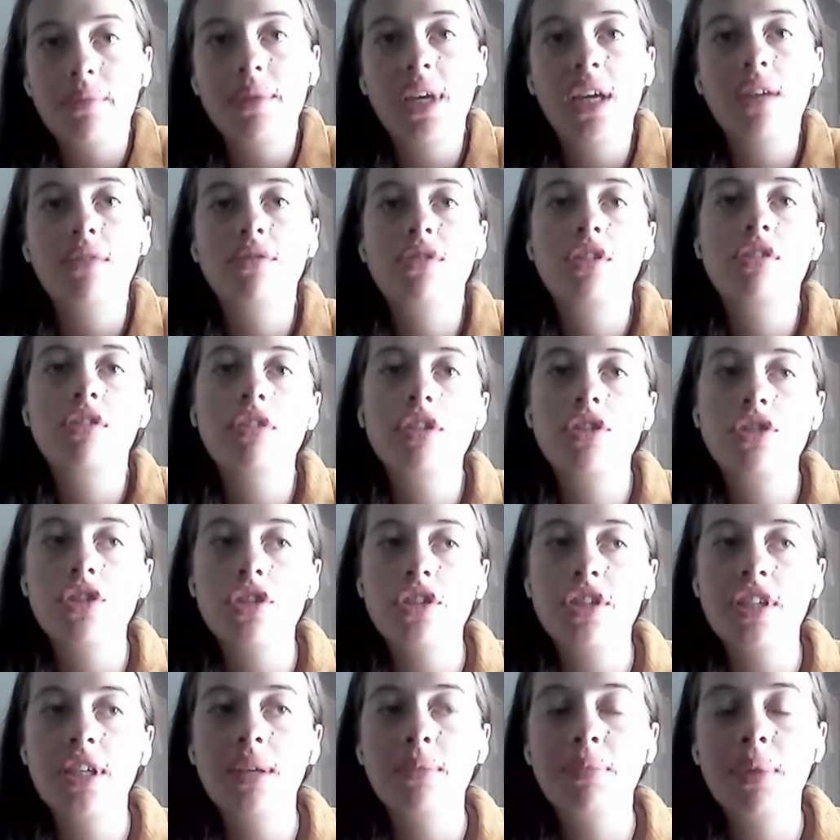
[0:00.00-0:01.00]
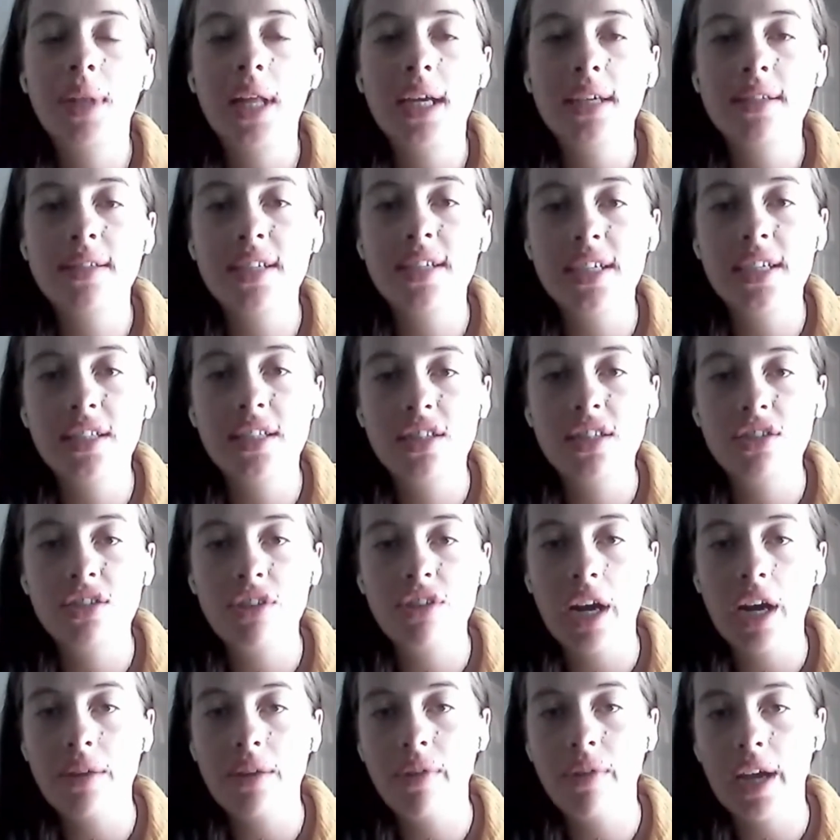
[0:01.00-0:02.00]
yeah. So reducing plastic is a
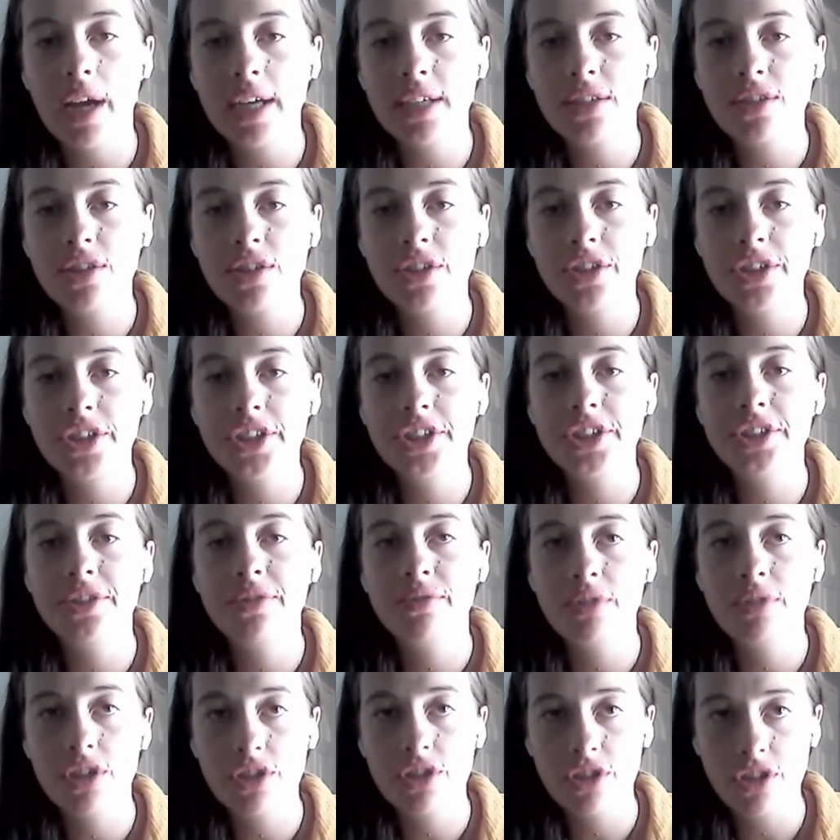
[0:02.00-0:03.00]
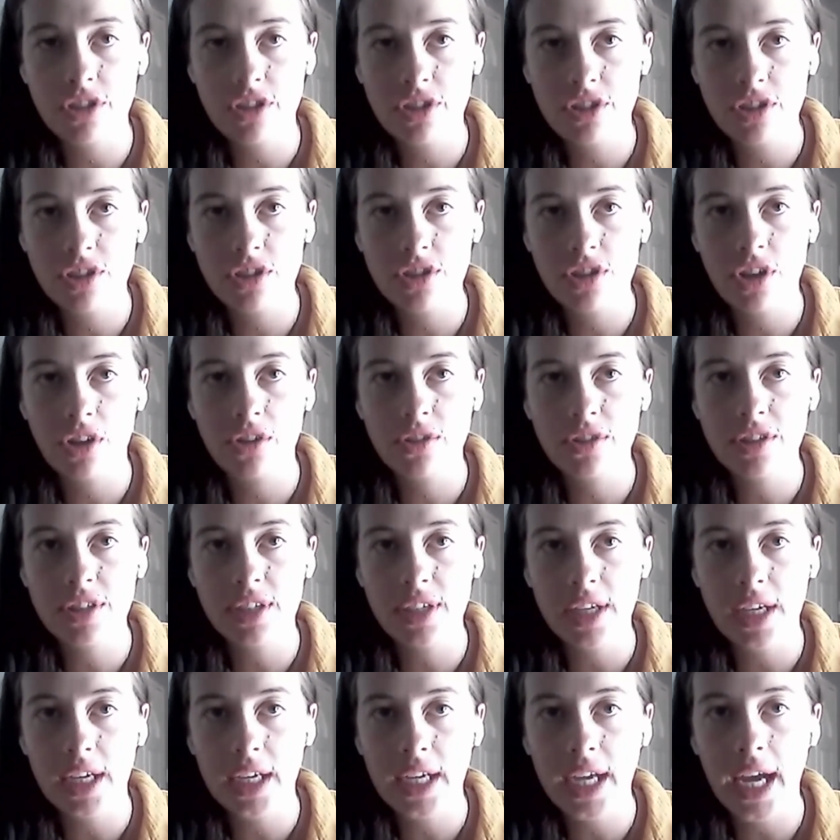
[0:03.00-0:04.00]
great way to reduce your
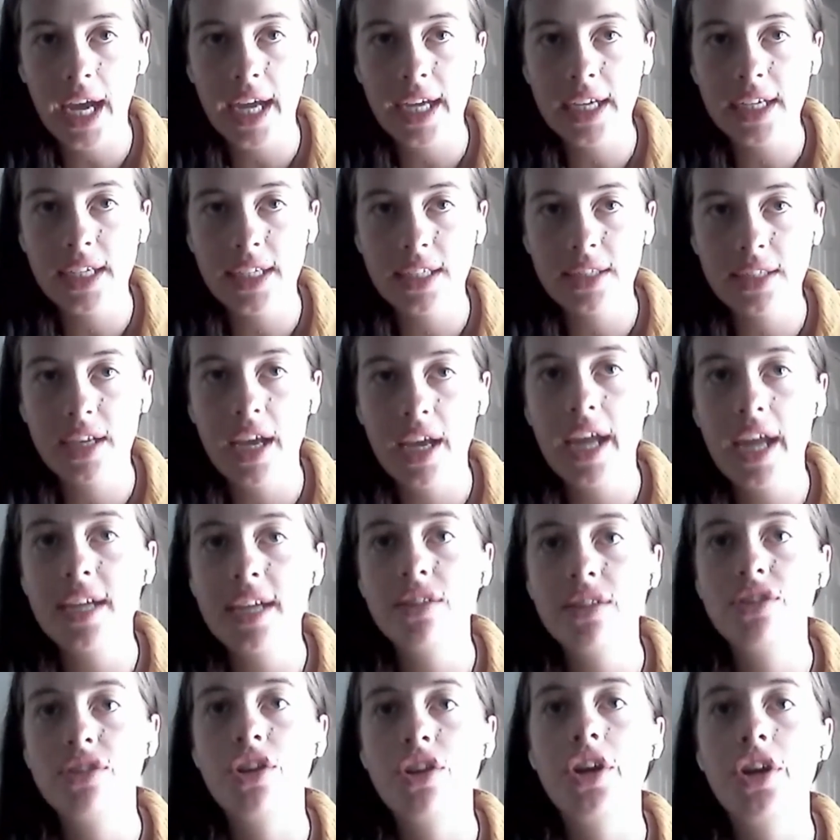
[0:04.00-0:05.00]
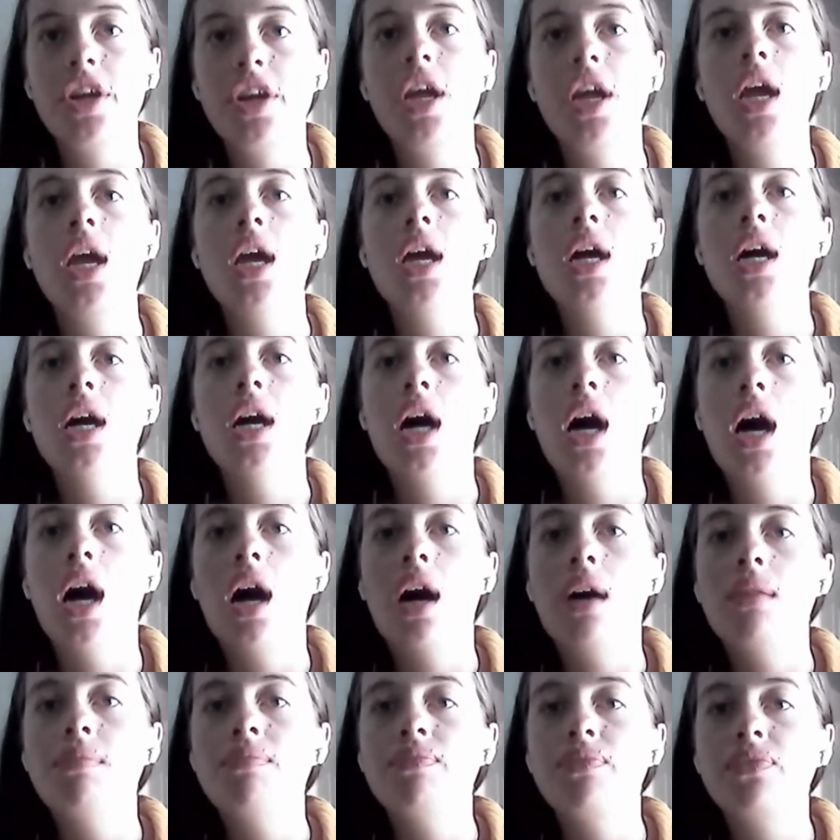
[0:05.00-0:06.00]
toxin intake. intake. So
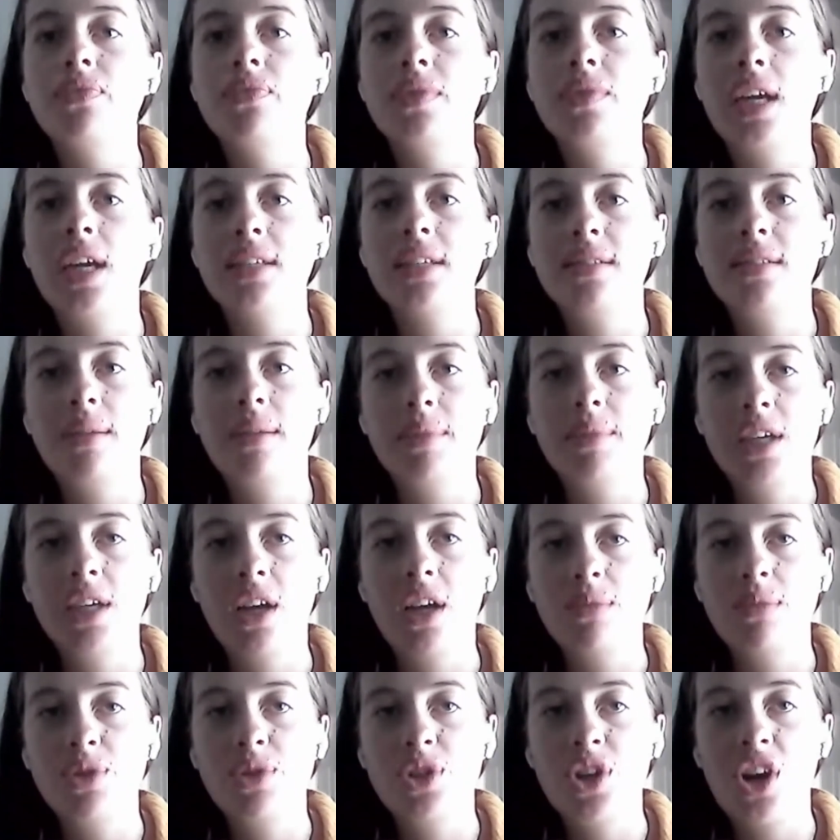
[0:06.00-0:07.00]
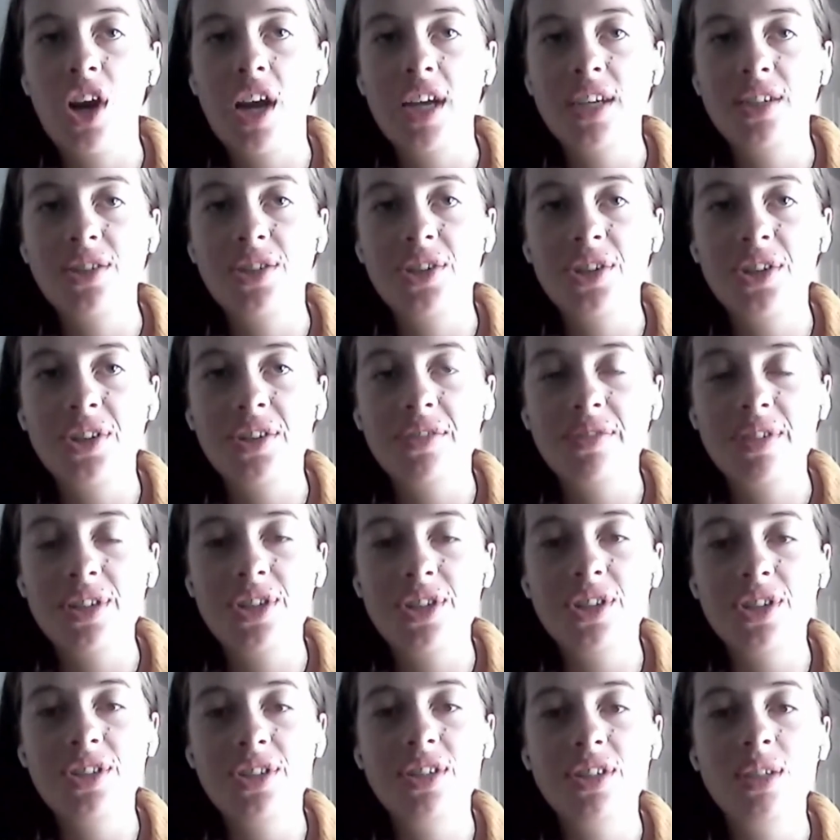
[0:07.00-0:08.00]
um, that's something I'm trying to
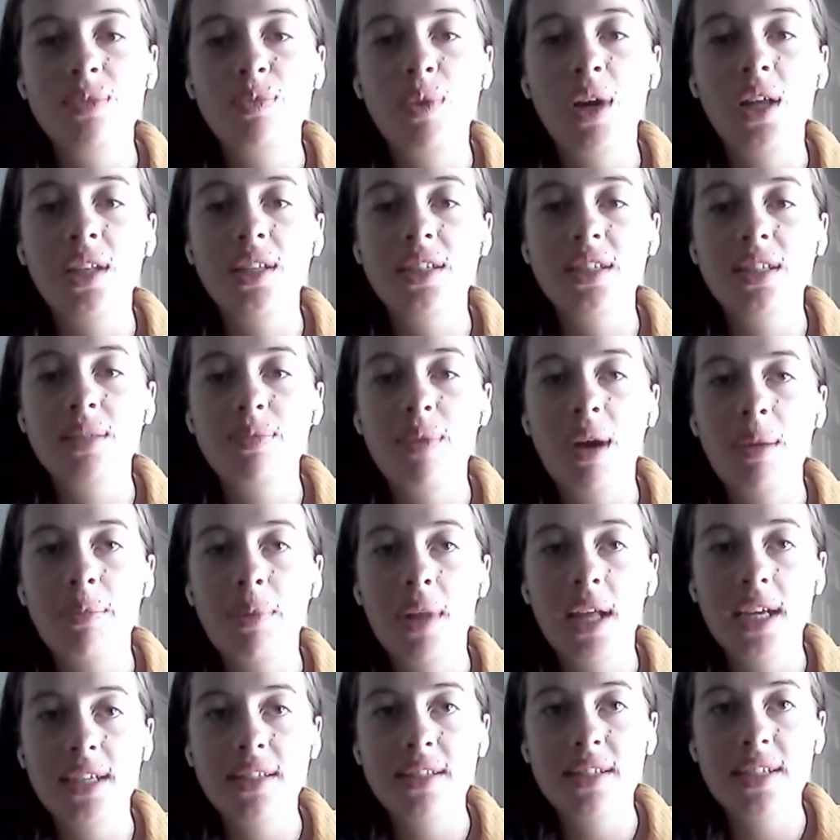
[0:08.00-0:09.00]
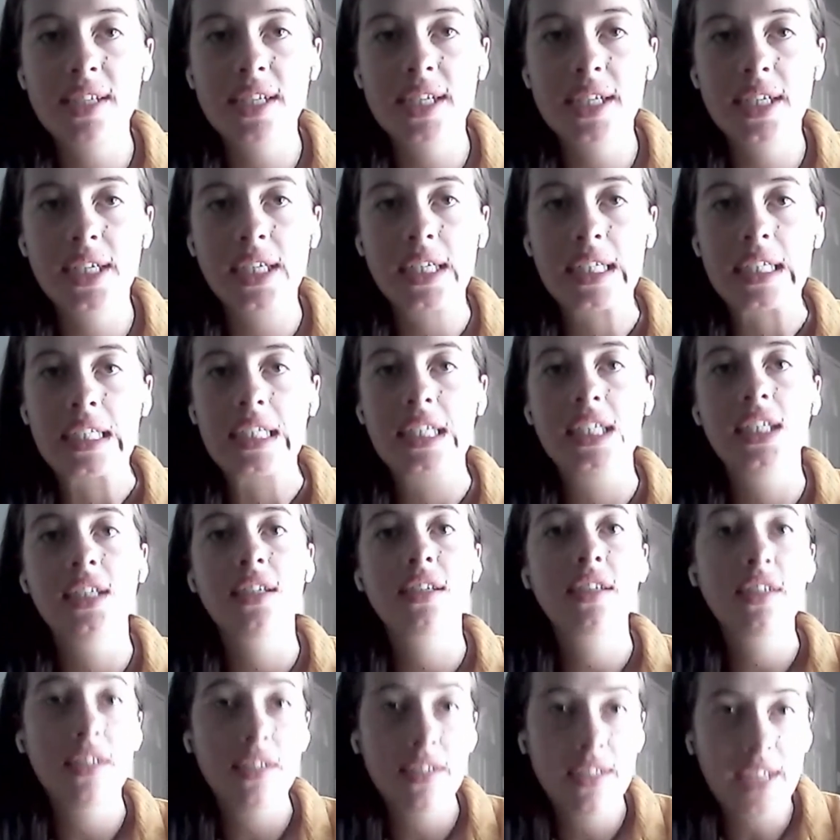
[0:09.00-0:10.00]
reduce as well as my plastic
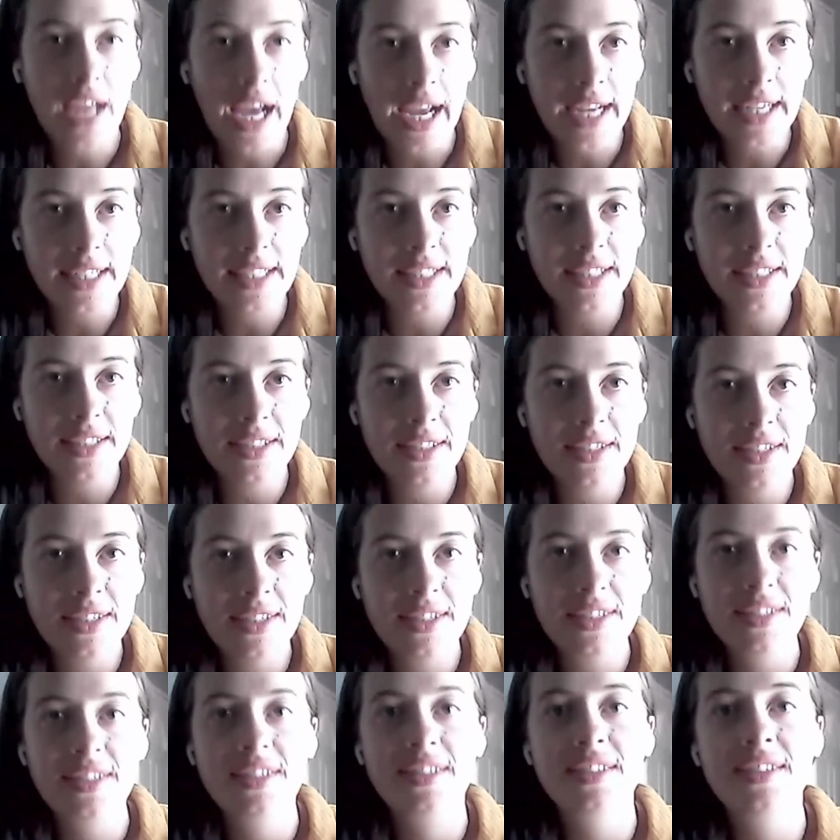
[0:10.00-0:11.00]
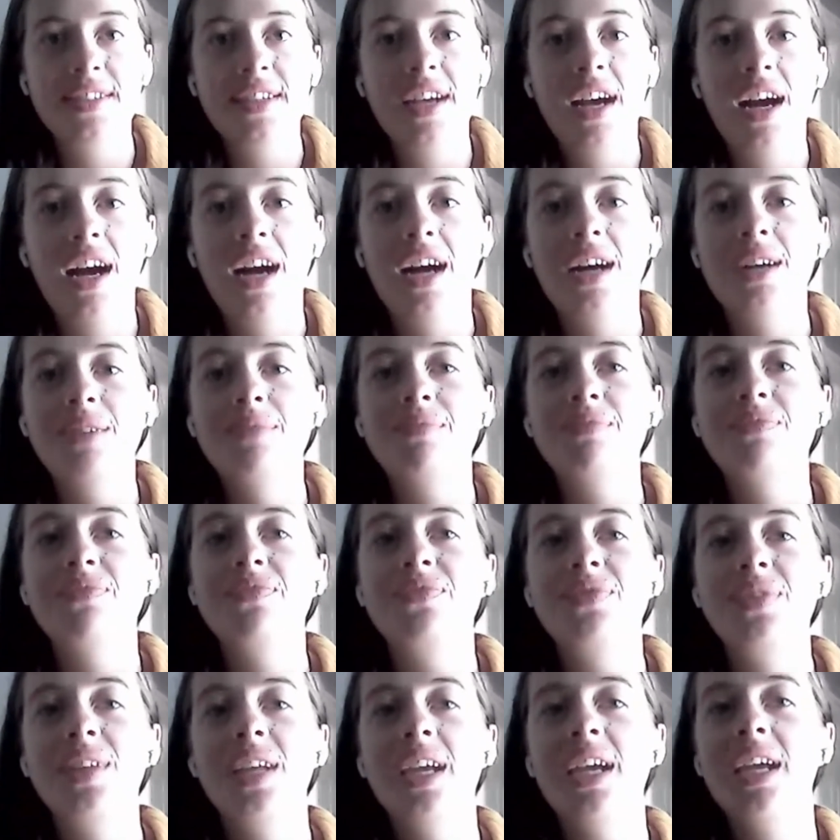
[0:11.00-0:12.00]
containers
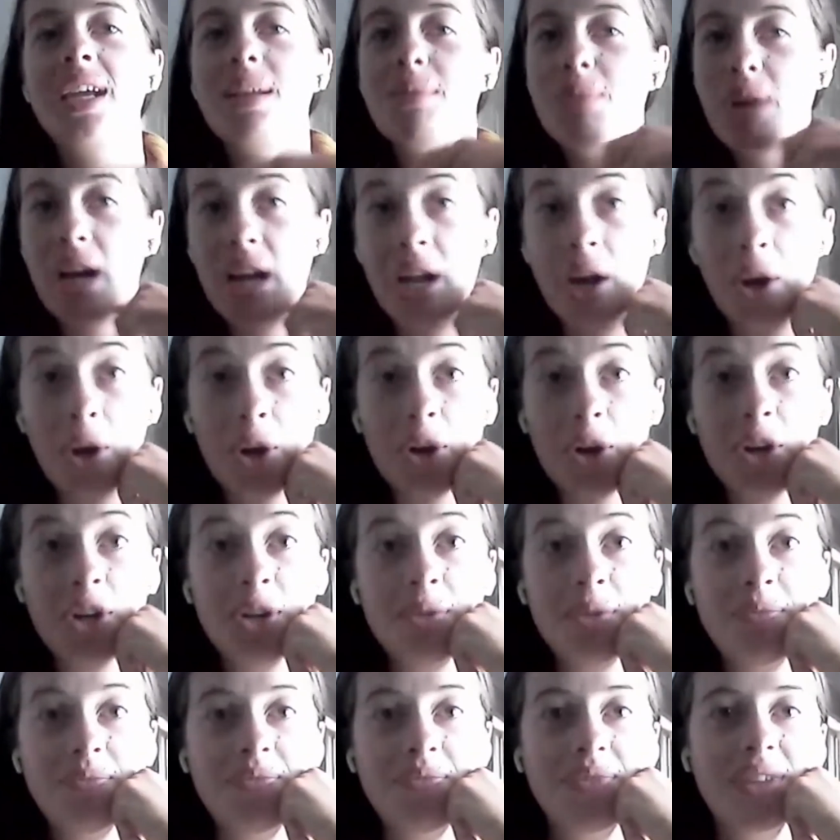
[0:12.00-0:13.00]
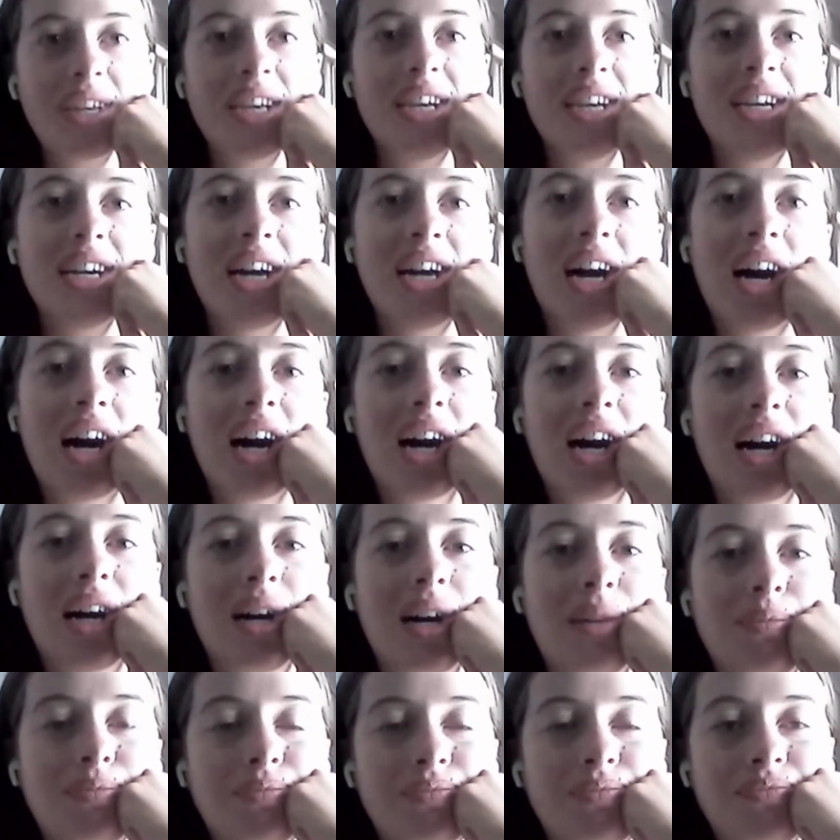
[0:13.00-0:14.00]
um, in my home.
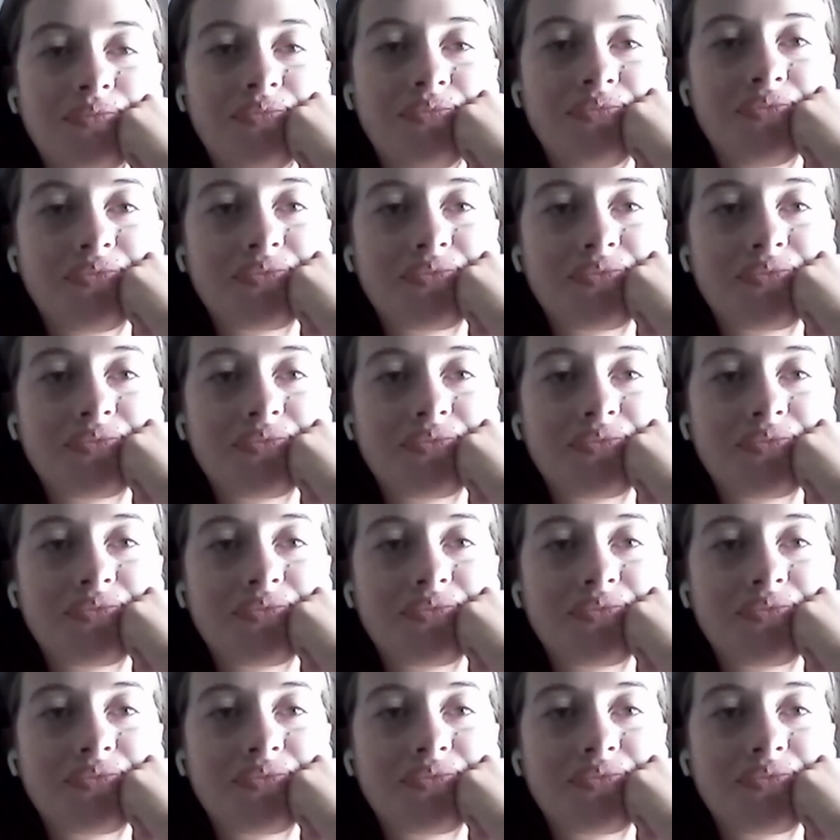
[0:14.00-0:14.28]
Um,